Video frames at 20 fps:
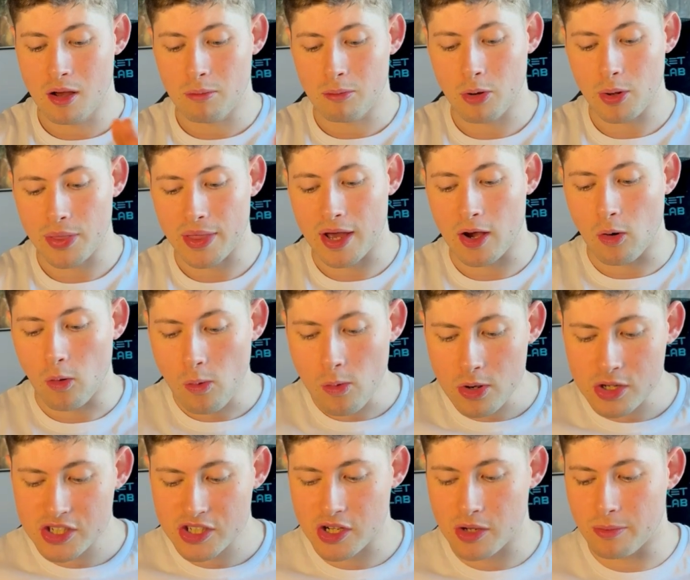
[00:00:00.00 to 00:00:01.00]
What that
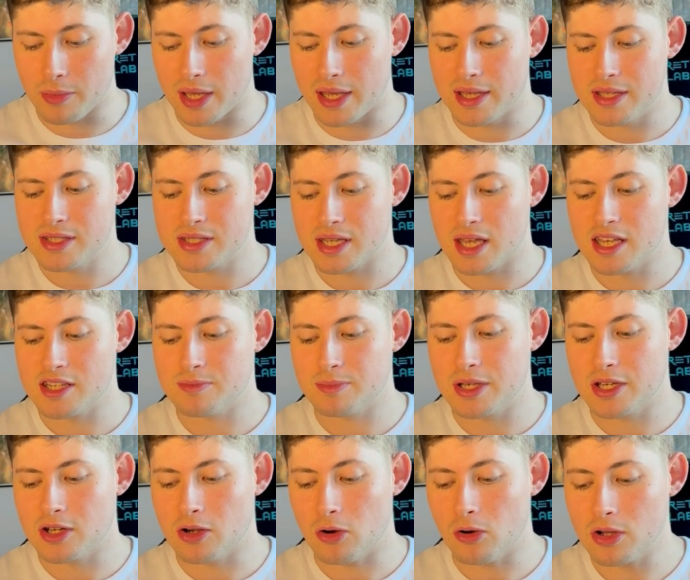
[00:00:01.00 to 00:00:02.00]
also means is
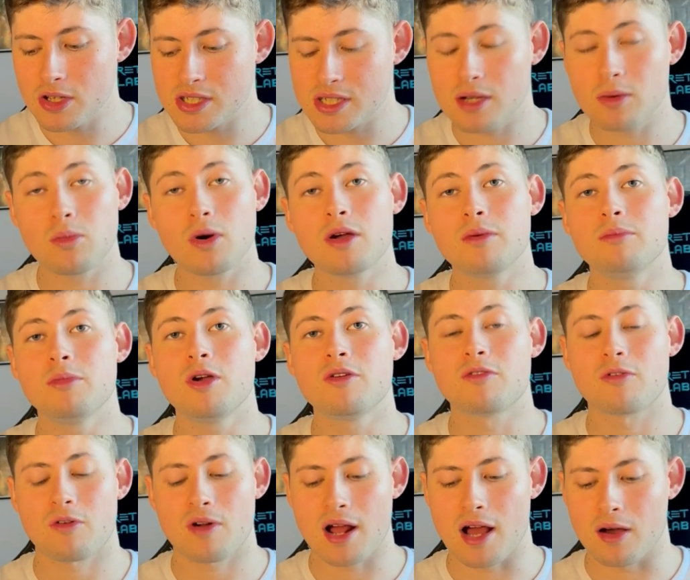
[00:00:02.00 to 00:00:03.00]
because it won't move
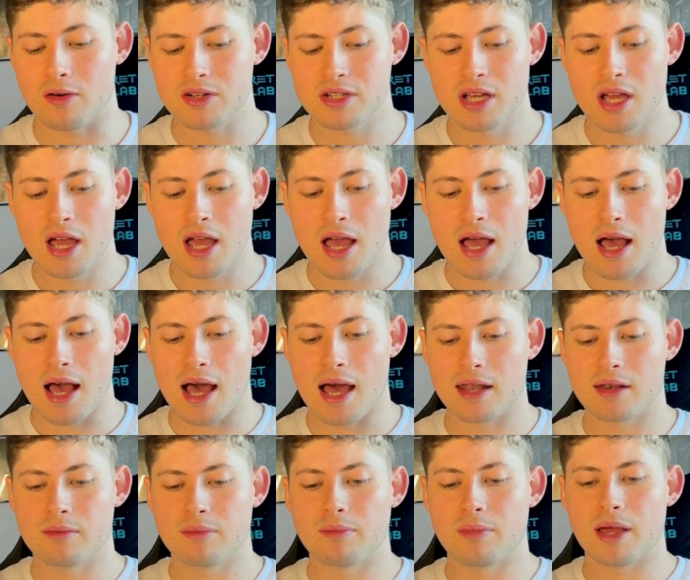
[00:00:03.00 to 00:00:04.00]
around,
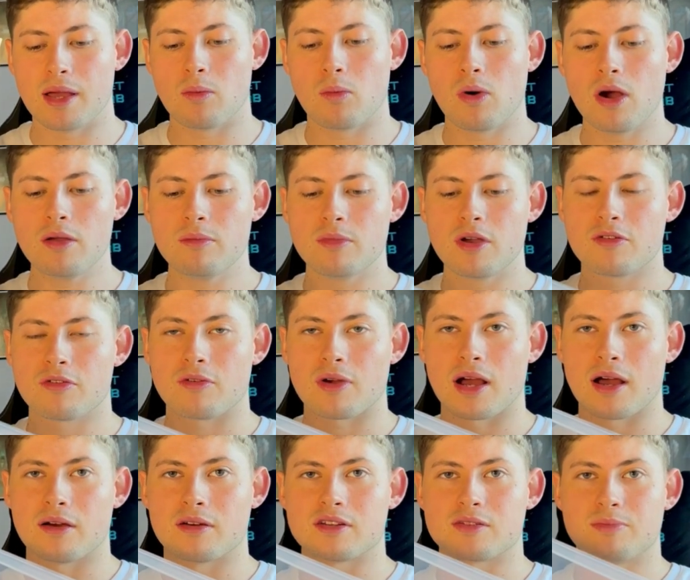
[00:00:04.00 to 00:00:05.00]
and it won't move
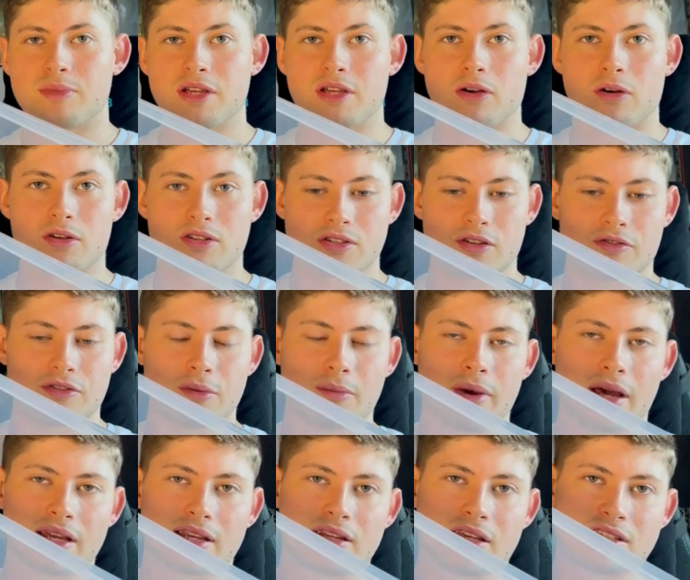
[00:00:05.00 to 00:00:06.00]
around because of the
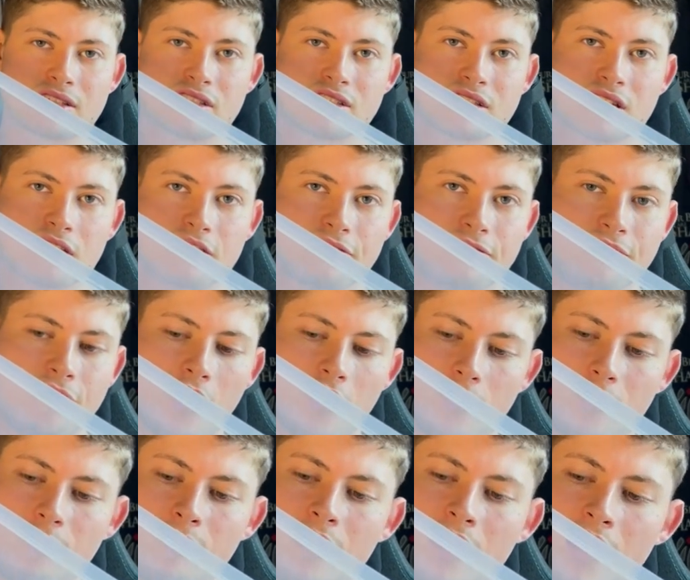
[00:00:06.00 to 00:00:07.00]
magnets instead of
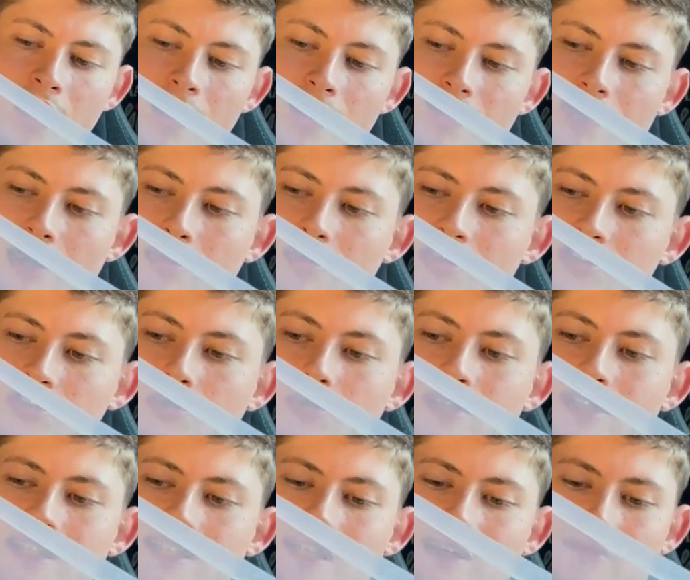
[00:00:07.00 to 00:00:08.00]
foam, that means all
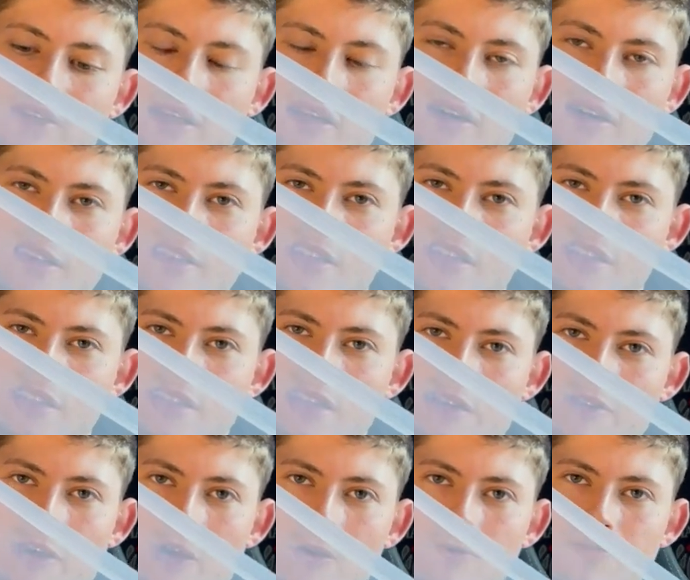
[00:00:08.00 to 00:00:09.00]
these lovely lances and
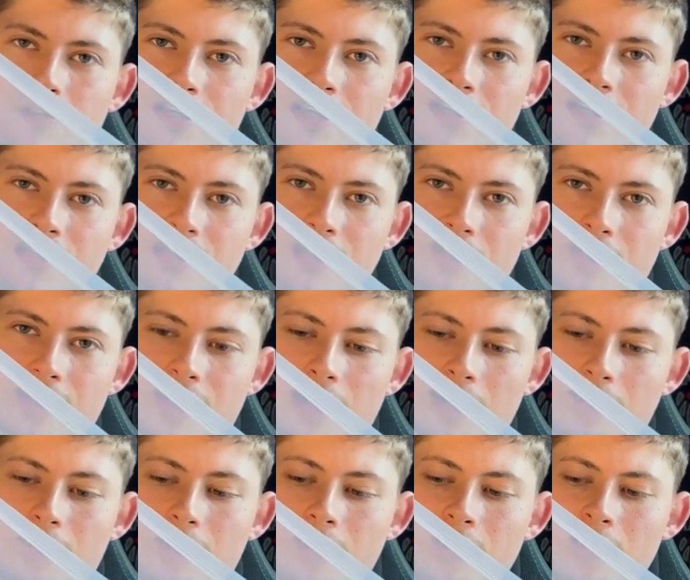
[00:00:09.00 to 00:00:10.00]
stuff, hopefully you can see on the
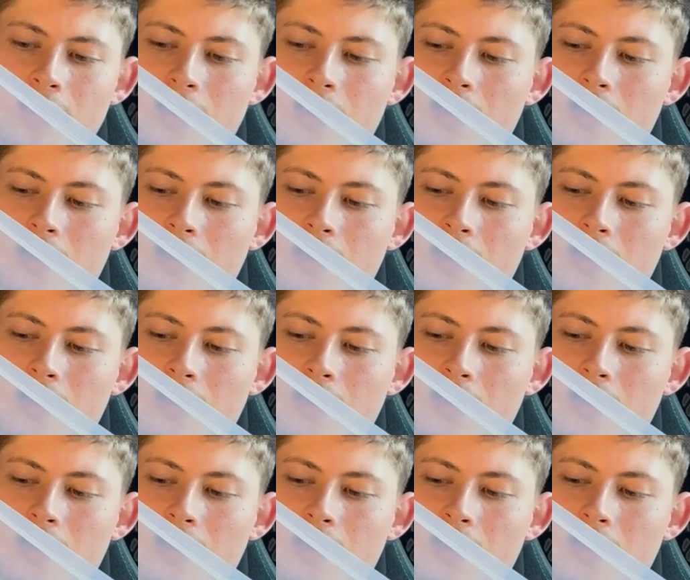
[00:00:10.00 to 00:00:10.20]
camera,